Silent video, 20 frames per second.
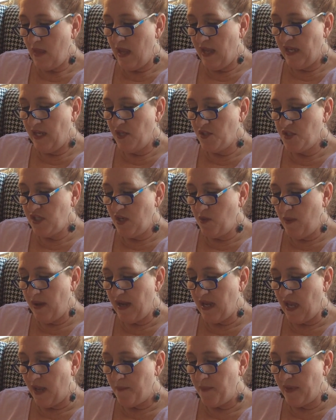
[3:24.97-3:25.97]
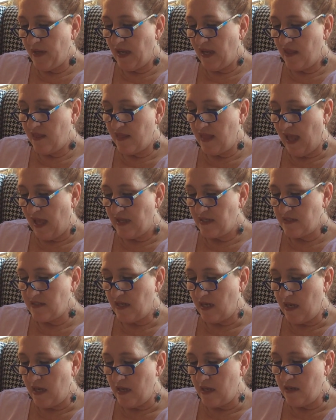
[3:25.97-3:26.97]
I usually wake up and get that
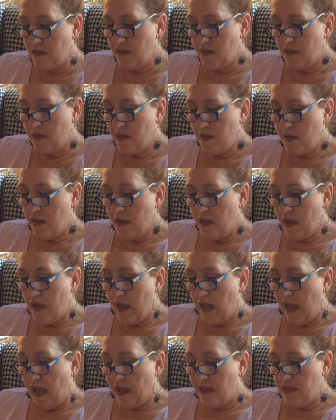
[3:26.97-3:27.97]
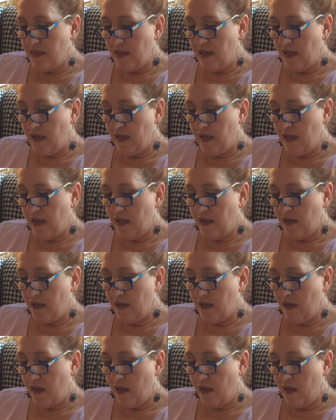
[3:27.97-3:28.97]
done, and
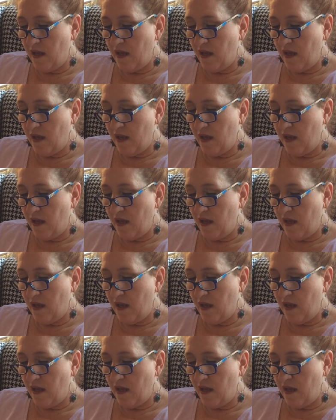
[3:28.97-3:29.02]
then